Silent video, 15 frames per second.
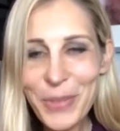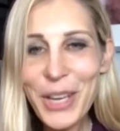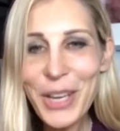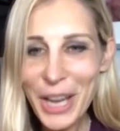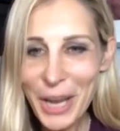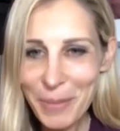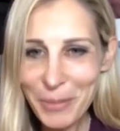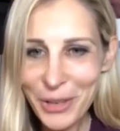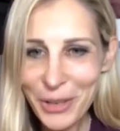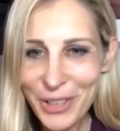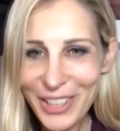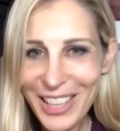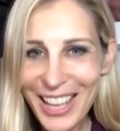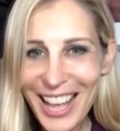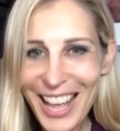in
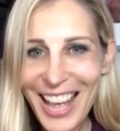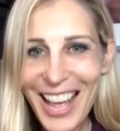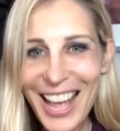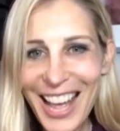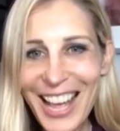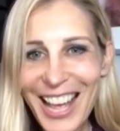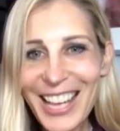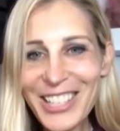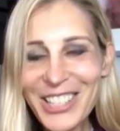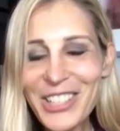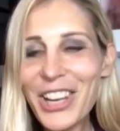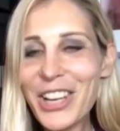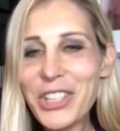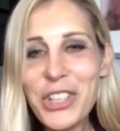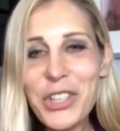April, and you
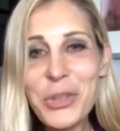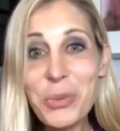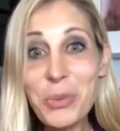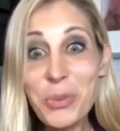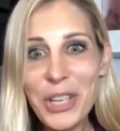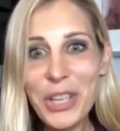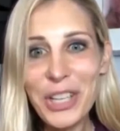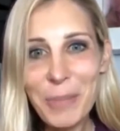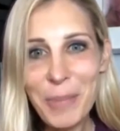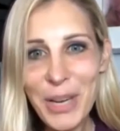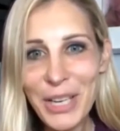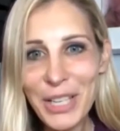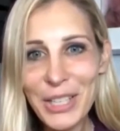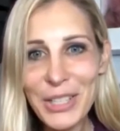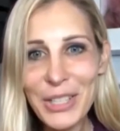guys just really
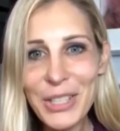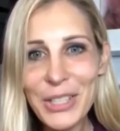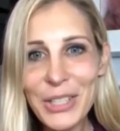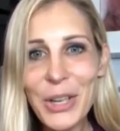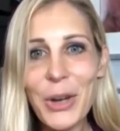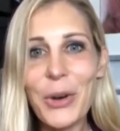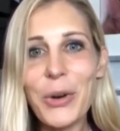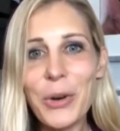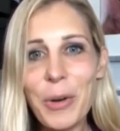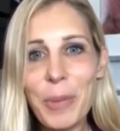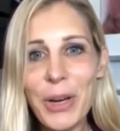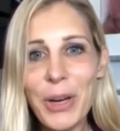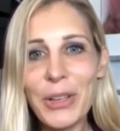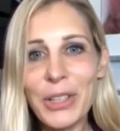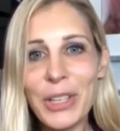made it so
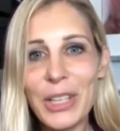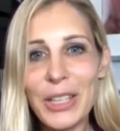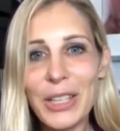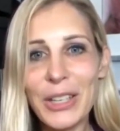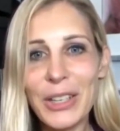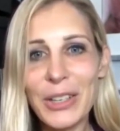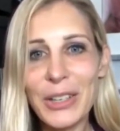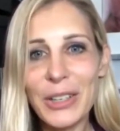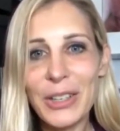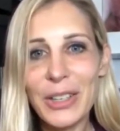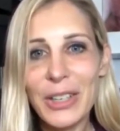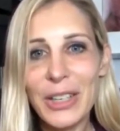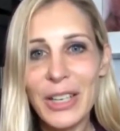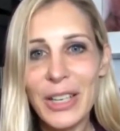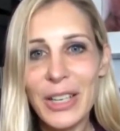apparently clear
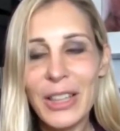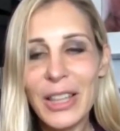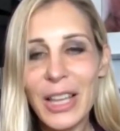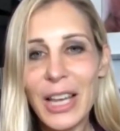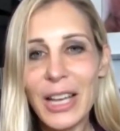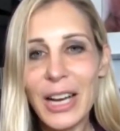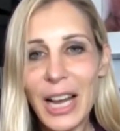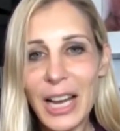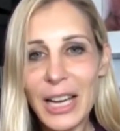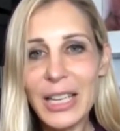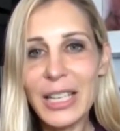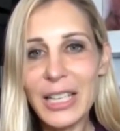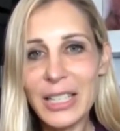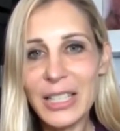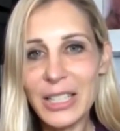that I
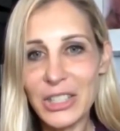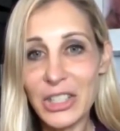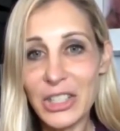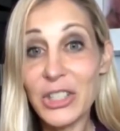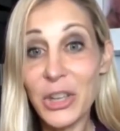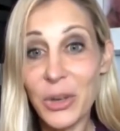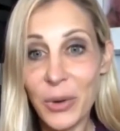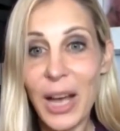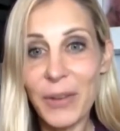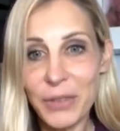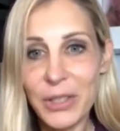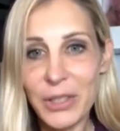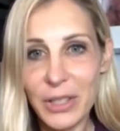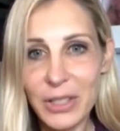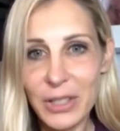needed to just go
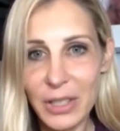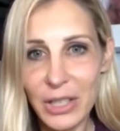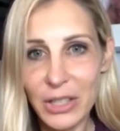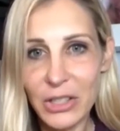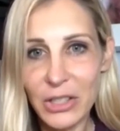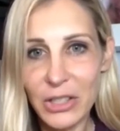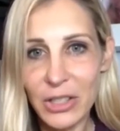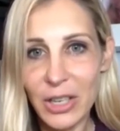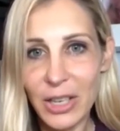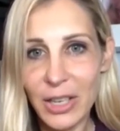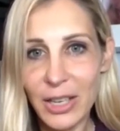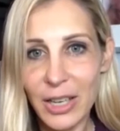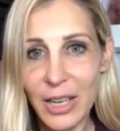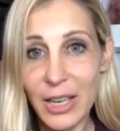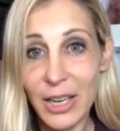after this niche.
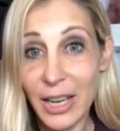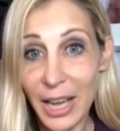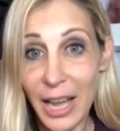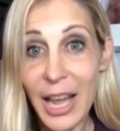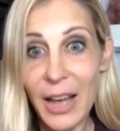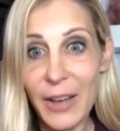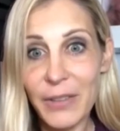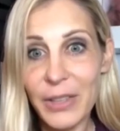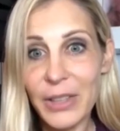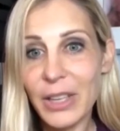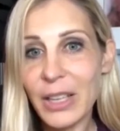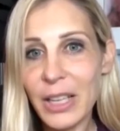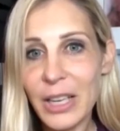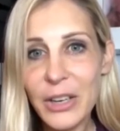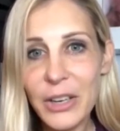And I have, and the
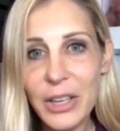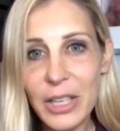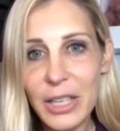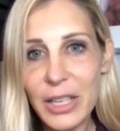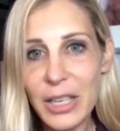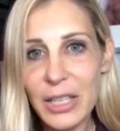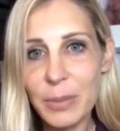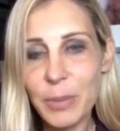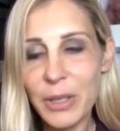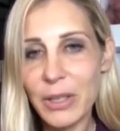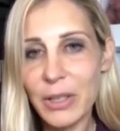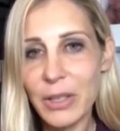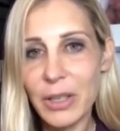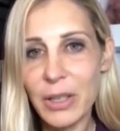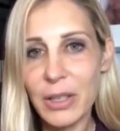clarity has
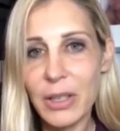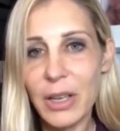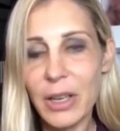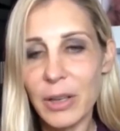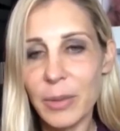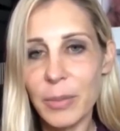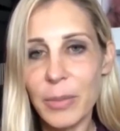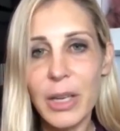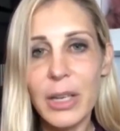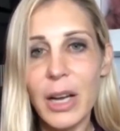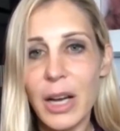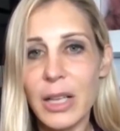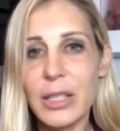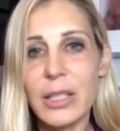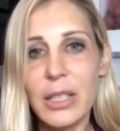been a
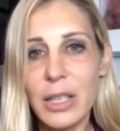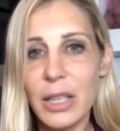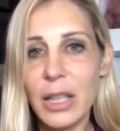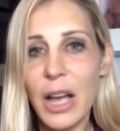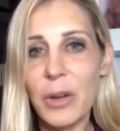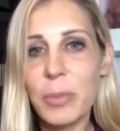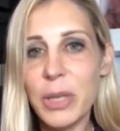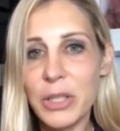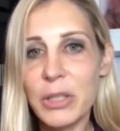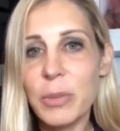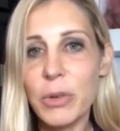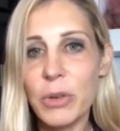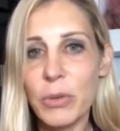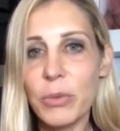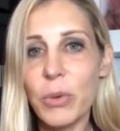godsend, allowed me to
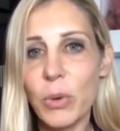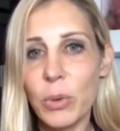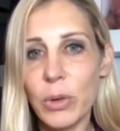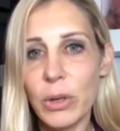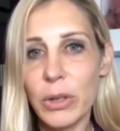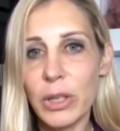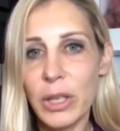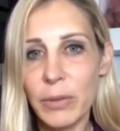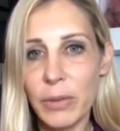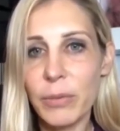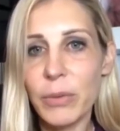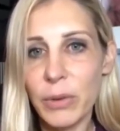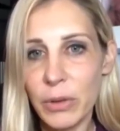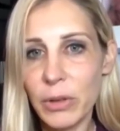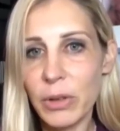move forward even
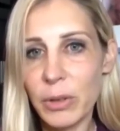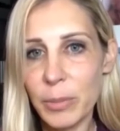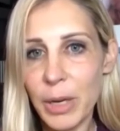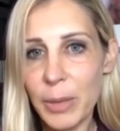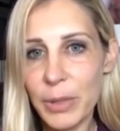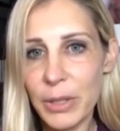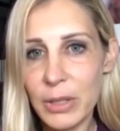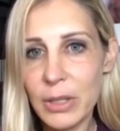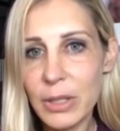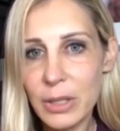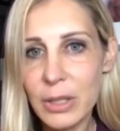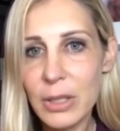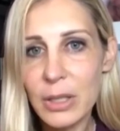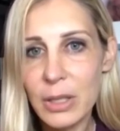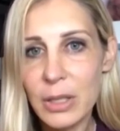further in my
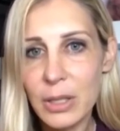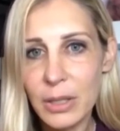business.